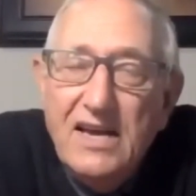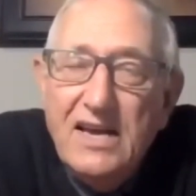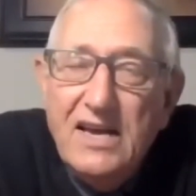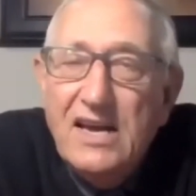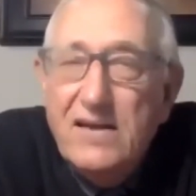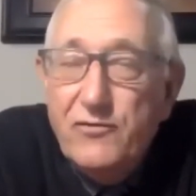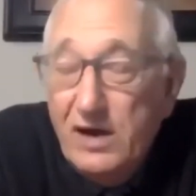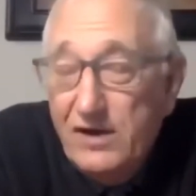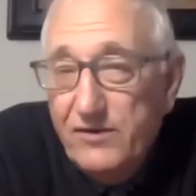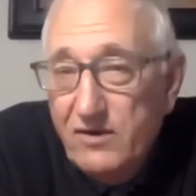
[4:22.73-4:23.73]
if you
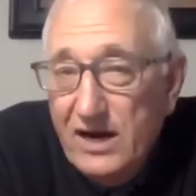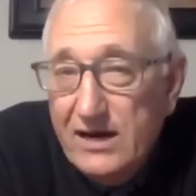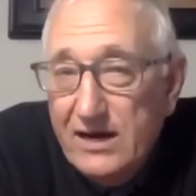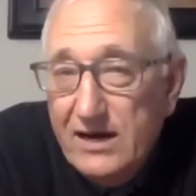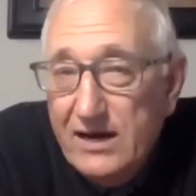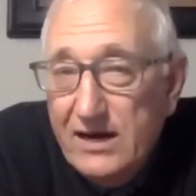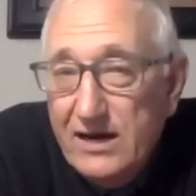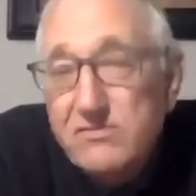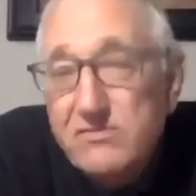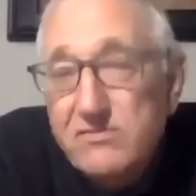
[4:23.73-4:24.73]
have the right climate,
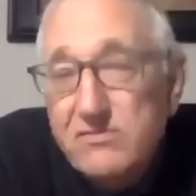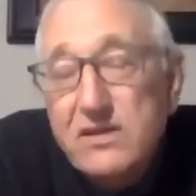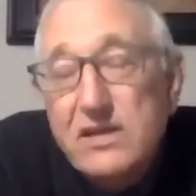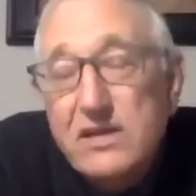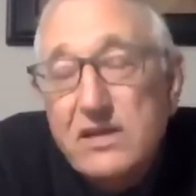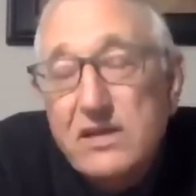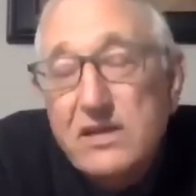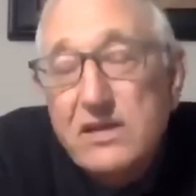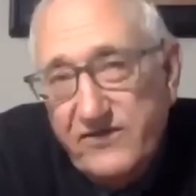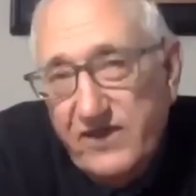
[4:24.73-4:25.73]
it
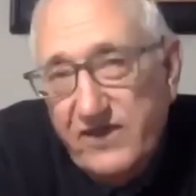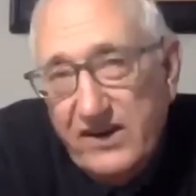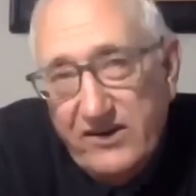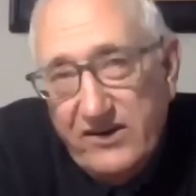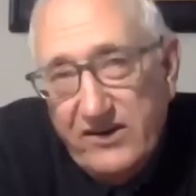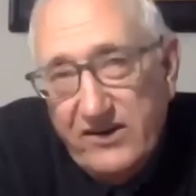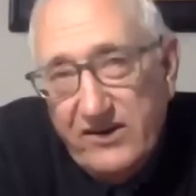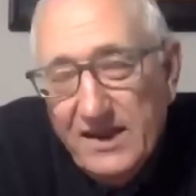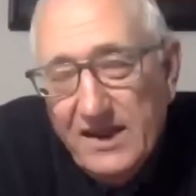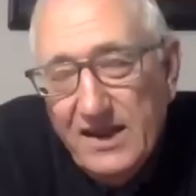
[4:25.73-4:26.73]
grows very
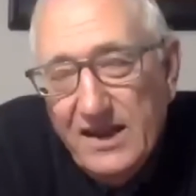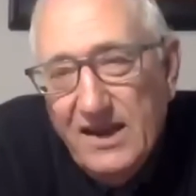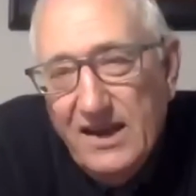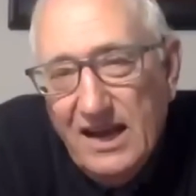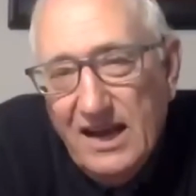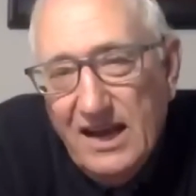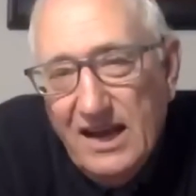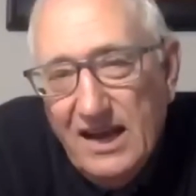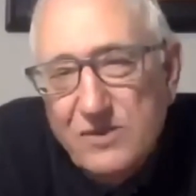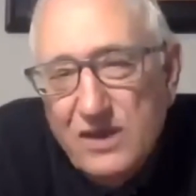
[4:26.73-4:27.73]
well.
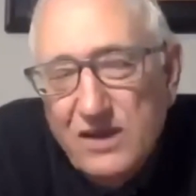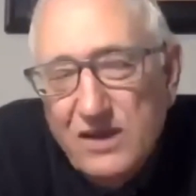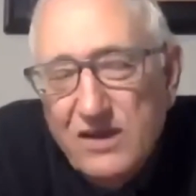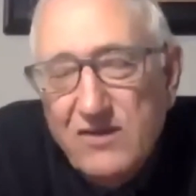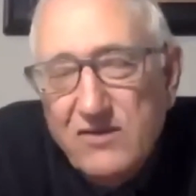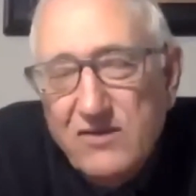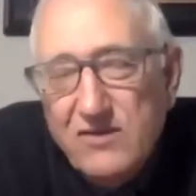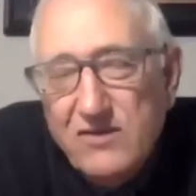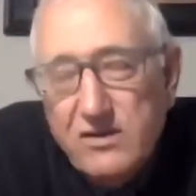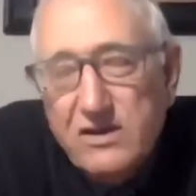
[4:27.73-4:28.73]
And it's one of those
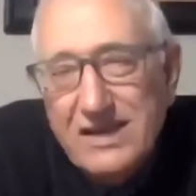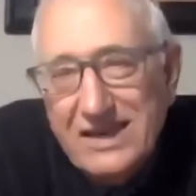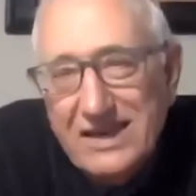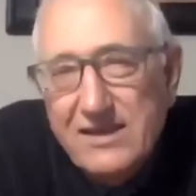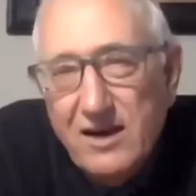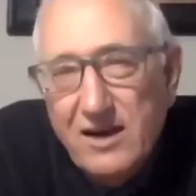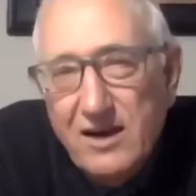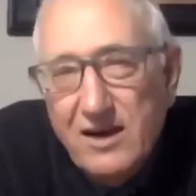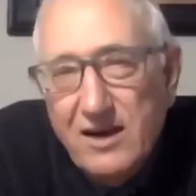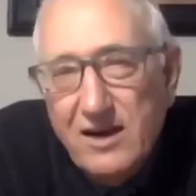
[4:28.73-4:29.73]
plants where you can eat the whole
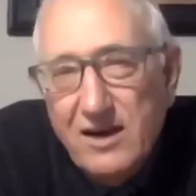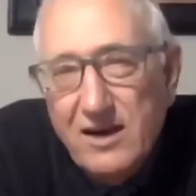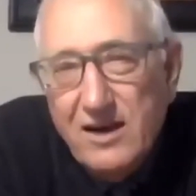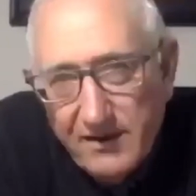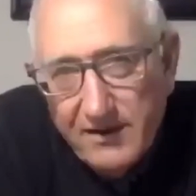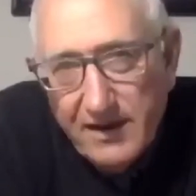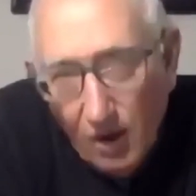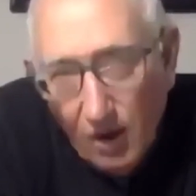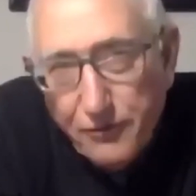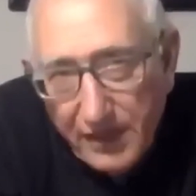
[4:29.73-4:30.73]
plant, the whole
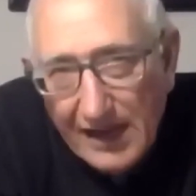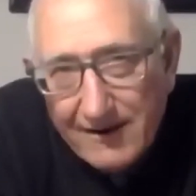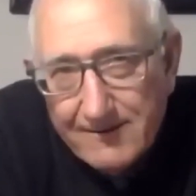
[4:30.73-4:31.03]
thing.